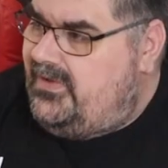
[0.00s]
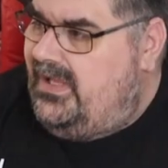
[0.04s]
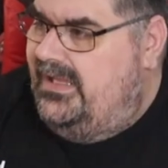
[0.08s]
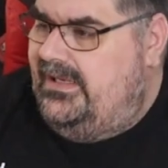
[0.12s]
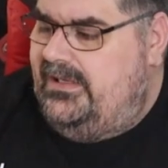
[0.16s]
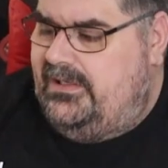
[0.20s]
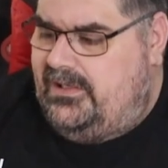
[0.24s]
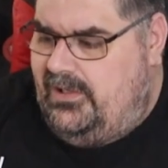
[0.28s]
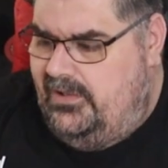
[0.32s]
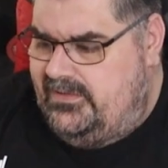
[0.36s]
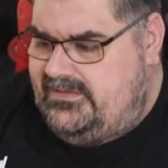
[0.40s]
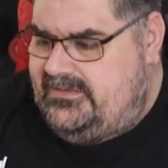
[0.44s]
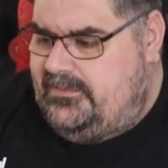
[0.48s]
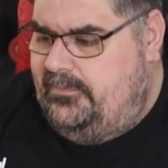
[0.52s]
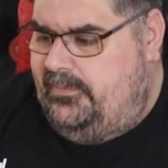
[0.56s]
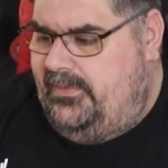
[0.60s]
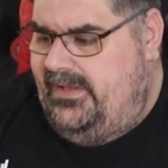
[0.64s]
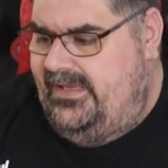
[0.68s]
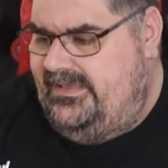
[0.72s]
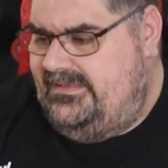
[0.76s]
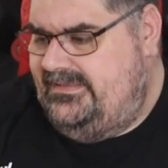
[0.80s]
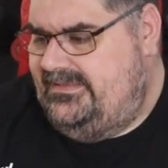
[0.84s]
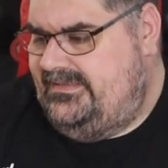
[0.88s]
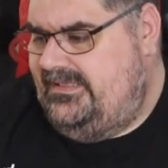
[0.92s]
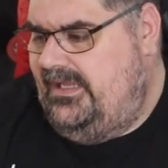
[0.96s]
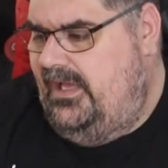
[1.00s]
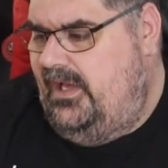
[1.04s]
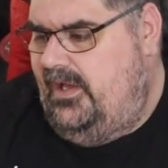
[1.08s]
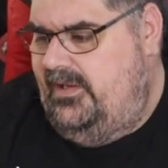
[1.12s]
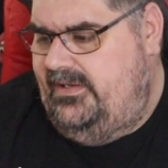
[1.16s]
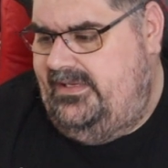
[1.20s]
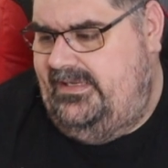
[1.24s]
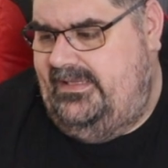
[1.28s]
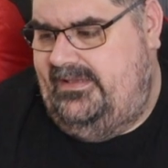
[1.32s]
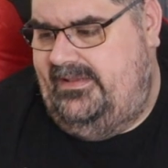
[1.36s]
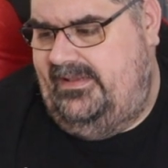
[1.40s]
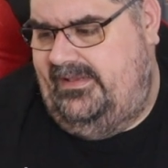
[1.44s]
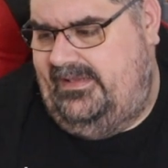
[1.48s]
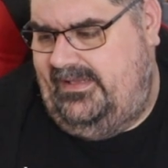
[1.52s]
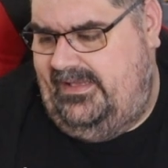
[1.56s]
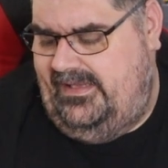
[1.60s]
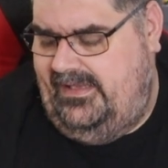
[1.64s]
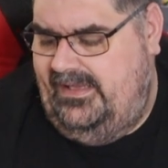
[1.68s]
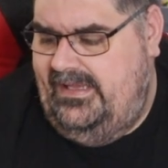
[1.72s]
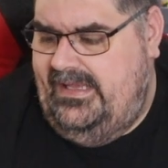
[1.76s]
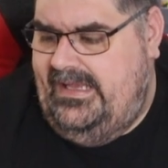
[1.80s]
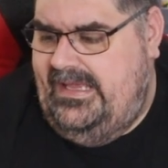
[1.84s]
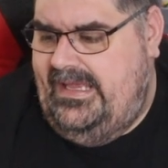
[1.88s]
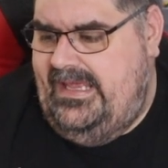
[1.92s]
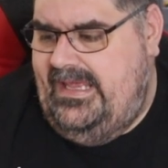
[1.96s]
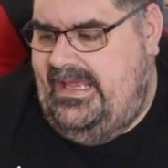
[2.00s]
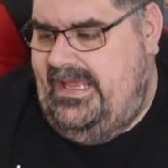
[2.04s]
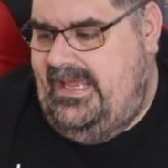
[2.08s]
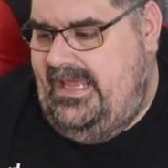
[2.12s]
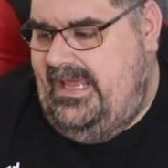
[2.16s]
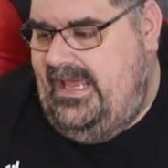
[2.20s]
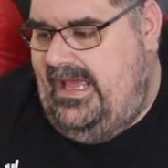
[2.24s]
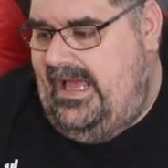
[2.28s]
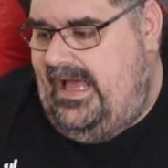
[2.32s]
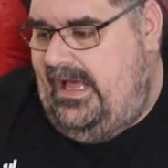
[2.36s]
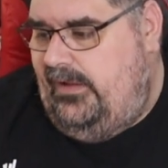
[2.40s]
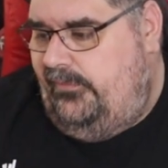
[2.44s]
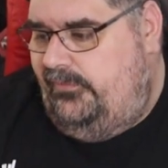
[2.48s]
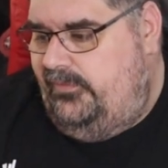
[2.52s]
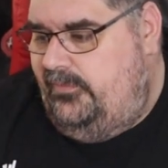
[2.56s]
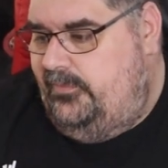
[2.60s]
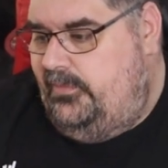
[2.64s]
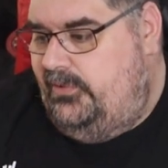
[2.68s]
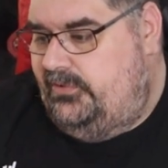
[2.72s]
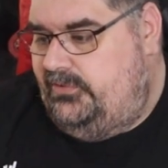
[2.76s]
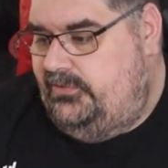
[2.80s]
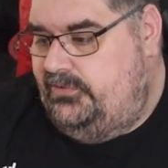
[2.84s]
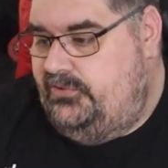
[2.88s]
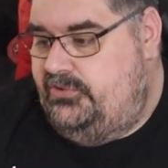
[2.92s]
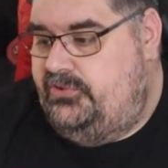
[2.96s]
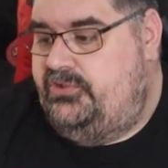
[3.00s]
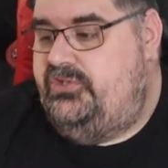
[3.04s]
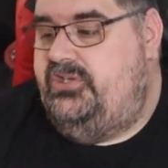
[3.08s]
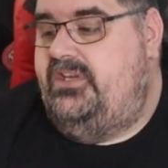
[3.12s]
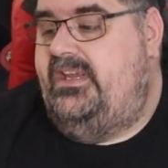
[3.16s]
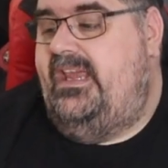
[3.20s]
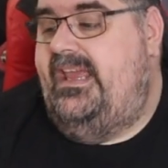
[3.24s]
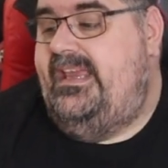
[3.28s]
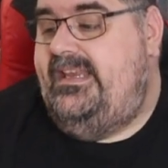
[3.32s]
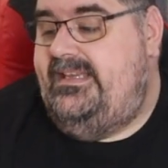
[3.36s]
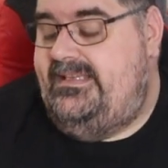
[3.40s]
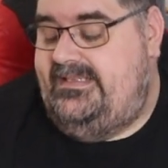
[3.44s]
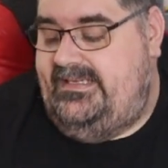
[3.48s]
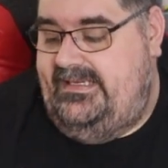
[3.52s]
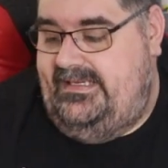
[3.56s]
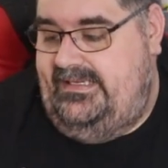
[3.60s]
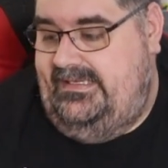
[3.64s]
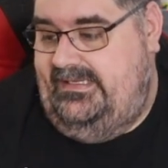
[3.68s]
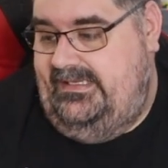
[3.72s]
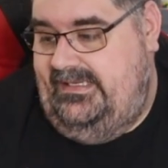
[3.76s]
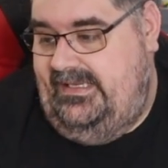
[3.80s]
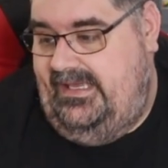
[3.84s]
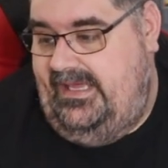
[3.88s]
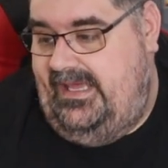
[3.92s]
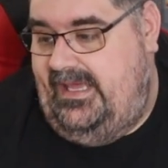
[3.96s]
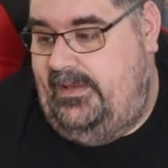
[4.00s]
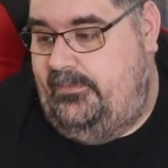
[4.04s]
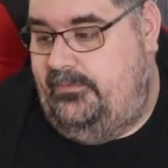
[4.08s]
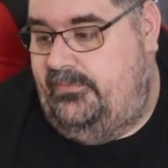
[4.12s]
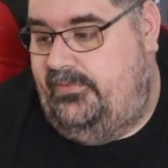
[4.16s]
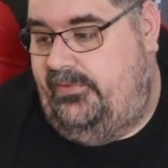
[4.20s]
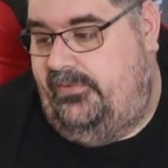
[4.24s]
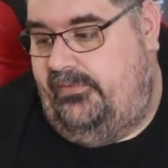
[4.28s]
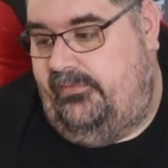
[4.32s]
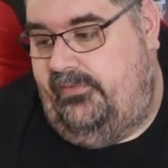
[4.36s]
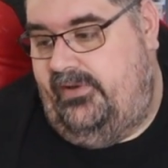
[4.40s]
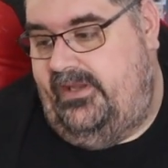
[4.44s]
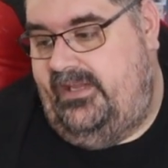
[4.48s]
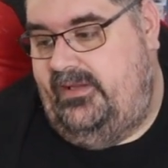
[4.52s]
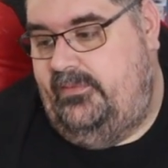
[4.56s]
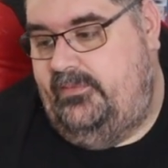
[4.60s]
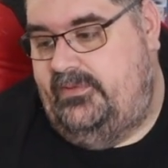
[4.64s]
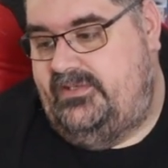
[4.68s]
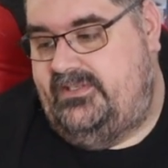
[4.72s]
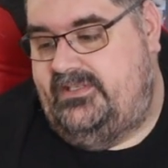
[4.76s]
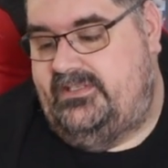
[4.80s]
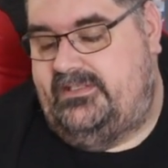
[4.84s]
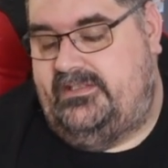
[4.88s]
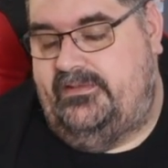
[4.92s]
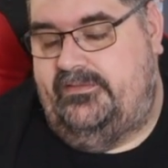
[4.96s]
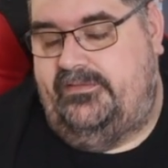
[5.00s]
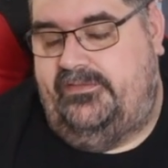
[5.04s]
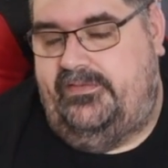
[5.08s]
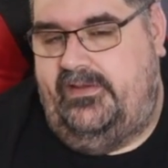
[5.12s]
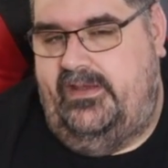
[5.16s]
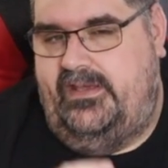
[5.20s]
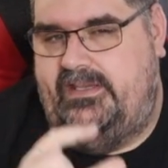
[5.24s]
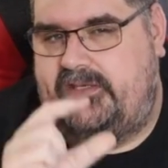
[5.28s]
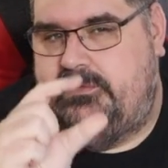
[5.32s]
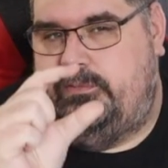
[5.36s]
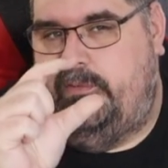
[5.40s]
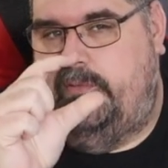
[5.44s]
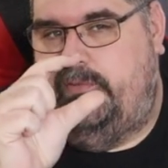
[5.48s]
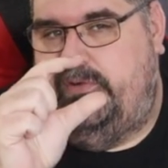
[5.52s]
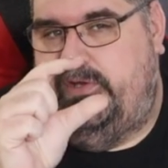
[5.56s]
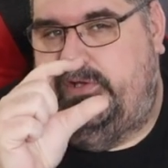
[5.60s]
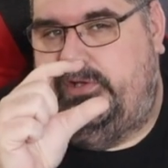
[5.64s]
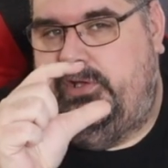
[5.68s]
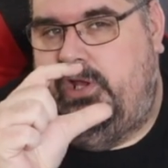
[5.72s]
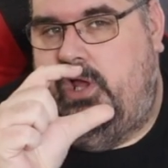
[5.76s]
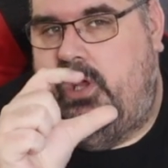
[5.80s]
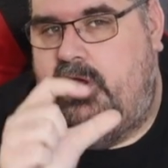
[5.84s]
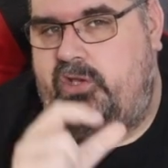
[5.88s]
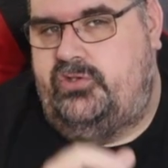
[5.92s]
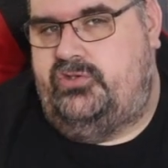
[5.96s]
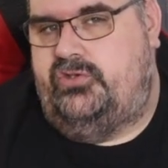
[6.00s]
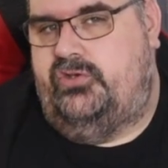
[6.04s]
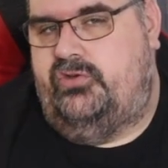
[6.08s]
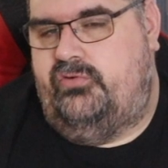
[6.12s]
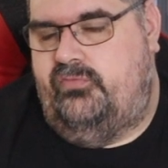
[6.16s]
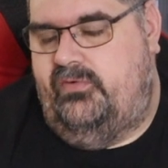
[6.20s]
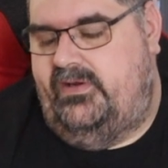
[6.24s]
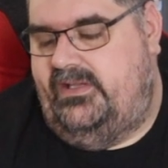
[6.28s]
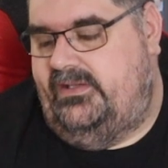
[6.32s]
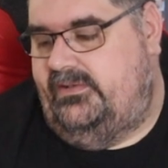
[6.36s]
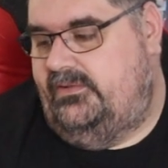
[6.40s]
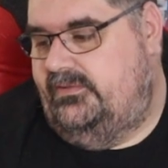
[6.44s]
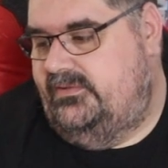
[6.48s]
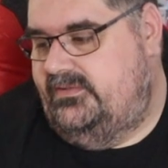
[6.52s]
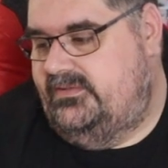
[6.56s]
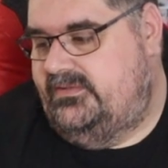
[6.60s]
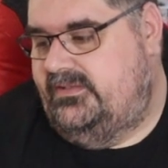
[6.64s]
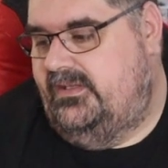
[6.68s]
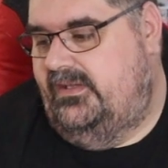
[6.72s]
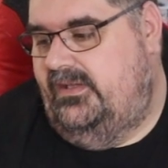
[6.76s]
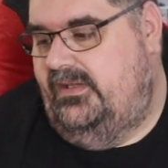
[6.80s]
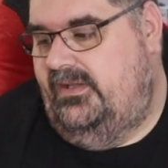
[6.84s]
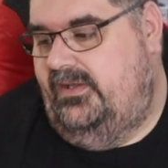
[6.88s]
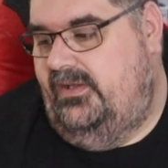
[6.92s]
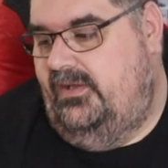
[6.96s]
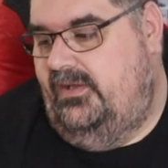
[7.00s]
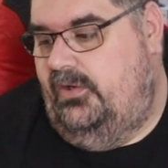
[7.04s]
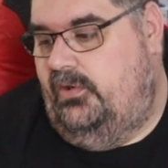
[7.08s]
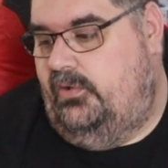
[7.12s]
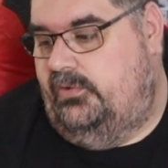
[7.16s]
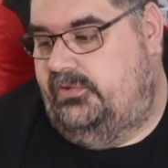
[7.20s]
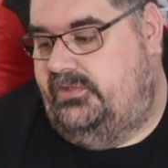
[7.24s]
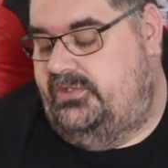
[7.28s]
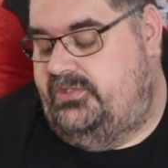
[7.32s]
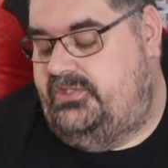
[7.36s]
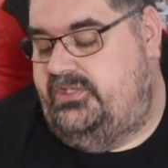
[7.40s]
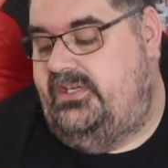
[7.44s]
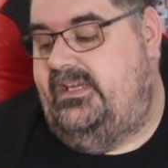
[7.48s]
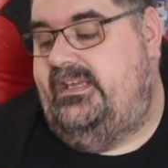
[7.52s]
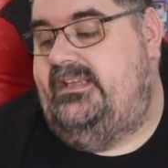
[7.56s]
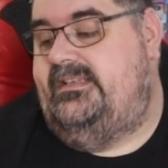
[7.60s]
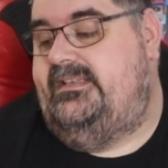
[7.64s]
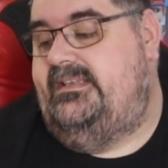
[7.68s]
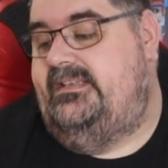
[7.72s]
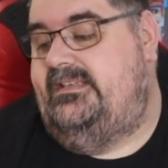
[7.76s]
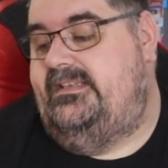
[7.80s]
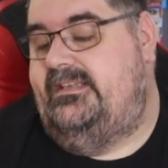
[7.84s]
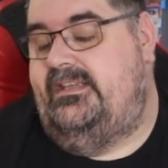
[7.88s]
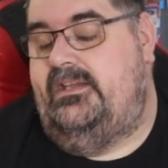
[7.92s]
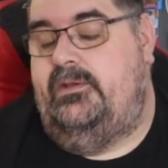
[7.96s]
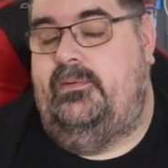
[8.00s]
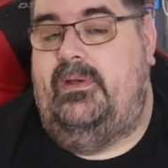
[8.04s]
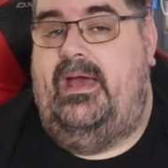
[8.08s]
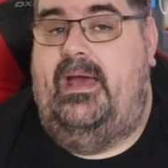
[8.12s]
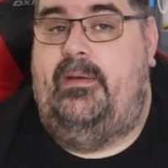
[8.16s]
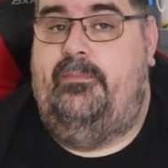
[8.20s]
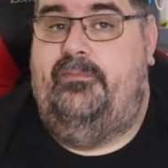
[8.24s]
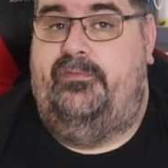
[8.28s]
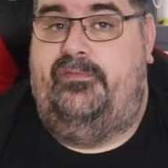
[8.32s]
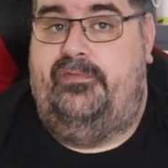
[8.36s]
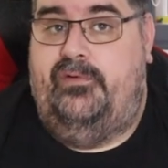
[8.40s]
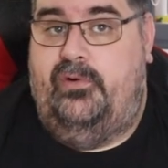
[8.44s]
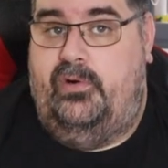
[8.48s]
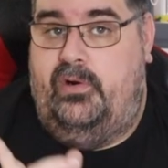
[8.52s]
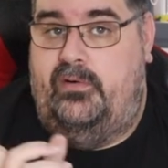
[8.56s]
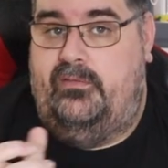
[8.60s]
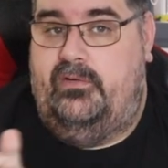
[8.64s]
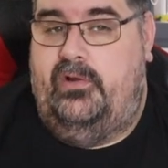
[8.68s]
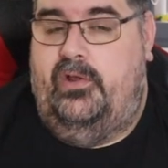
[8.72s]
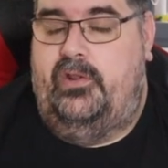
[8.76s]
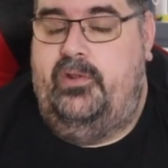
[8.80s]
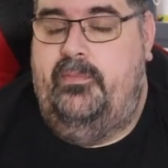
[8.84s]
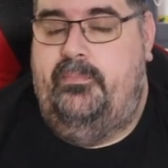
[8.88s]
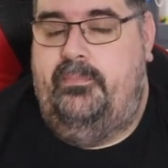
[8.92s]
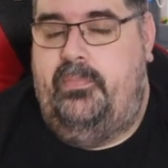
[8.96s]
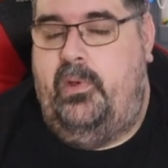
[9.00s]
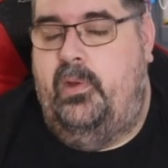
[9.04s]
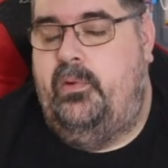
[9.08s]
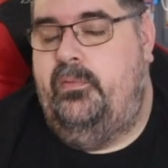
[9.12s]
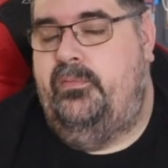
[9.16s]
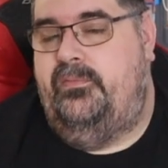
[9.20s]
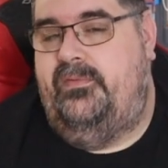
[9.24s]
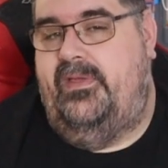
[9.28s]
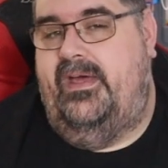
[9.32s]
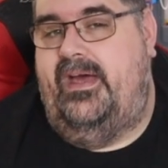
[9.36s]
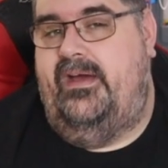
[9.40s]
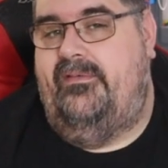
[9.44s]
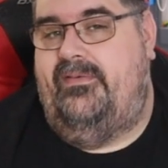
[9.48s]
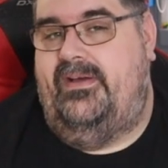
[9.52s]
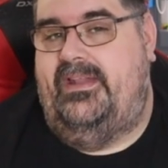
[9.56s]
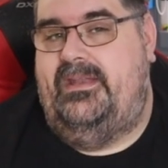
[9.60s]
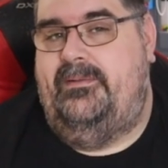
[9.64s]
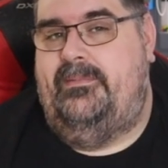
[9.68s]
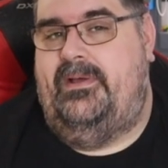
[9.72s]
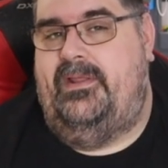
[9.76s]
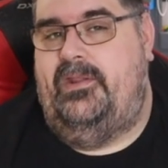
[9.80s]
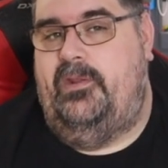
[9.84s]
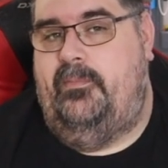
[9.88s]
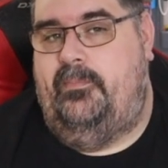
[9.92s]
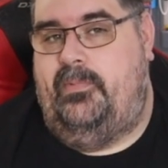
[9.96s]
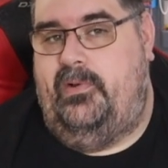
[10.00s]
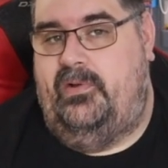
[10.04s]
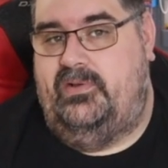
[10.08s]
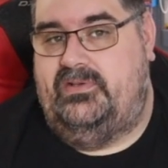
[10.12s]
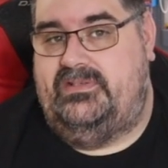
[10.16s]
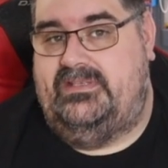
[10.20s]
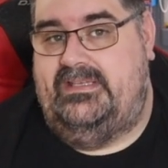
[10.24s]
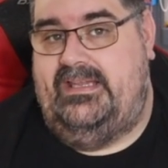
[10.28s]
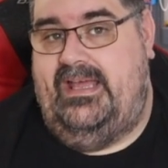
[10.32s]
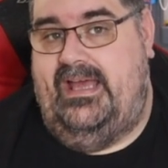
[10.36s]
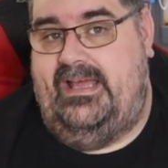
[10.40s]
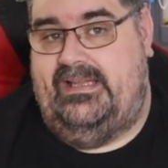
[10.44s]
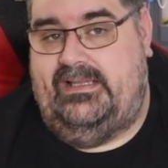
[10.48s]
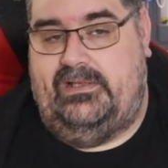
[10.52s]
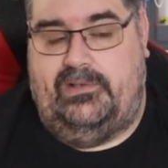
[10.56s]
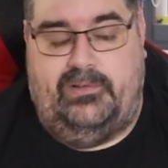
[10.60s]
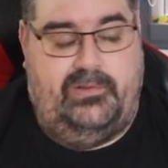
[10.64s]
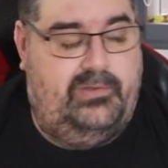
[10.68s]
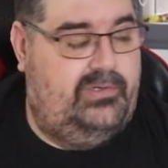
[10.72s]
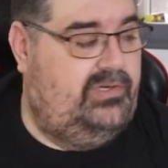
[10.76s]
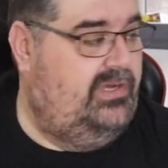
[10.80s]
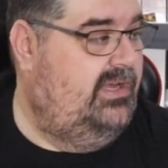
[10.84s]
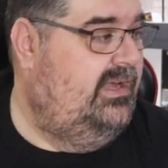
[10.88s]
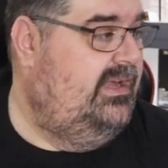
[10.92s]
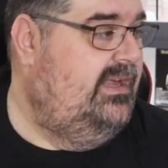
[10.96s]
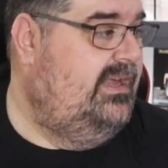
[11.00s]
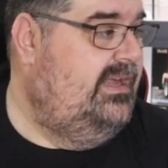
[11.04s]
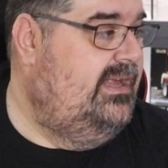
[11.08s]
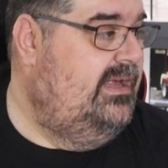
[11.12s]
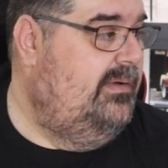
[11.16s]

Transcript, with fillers: And I contemplating starting either the Alpha Models G80 M3, which is the first one of the larger grills, or the G82 M4. I've got them both there. I've had them out the box and had a look.